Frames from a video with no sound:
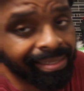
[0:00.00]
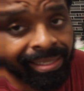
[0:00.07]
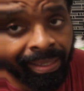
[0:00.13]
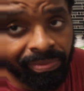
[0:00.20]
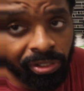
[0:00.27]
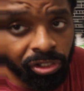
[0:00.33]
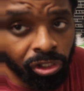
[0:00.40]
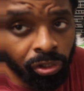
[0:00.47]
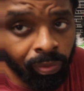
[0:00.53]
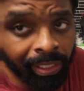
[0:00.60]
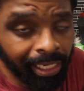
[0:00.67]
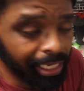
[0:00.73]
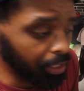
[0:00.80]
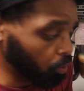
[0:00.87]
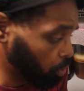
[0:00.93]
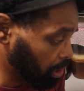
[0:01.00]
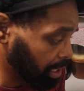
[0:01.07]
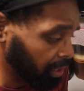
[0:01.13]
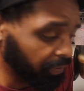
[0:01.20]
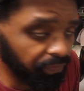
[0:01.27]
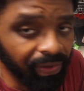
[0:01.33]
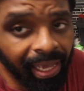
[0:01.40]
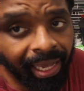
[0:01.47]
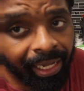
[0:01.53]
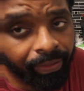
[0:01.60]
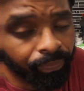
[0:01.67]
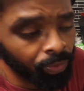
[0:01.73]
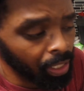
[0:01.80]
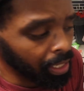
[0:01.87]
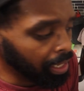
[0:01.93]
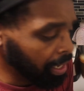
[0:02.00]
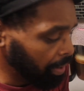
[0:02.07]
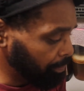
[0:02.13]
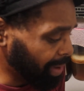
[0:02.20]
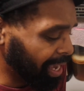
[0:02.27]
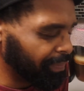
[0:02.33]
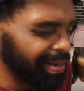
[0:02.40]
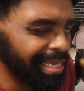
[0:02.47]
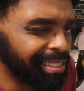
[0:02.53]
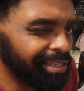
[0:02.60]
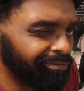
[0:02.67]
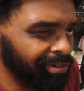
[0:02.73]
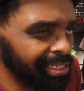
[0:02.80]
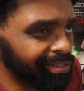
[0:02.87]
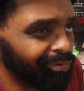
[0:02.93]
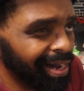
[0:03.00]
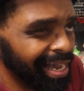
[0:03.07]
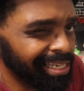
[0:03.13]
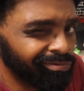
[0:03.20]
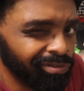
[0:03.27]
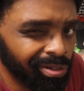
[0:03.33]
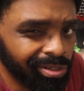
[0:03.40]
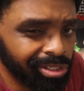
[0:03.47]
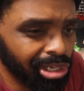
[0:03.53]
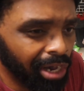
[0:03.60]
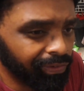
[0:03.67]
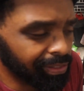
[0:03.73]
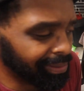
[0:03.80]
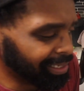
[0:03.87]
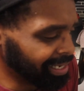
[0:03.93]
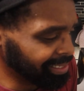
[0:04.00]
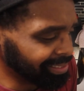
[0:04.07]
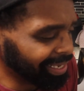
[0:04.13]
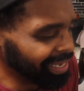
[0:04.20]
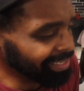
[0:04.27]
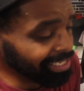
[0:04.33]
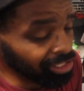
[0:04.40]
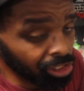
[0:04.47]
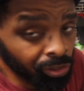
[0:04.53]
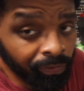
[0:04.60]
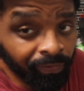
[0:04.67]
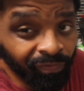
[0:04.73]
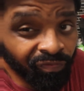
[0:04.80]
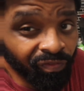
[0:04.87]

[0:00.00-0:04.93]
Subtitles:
substitute with it and work out fine. Maybe that's the reason why it's real soft, is because I didn't do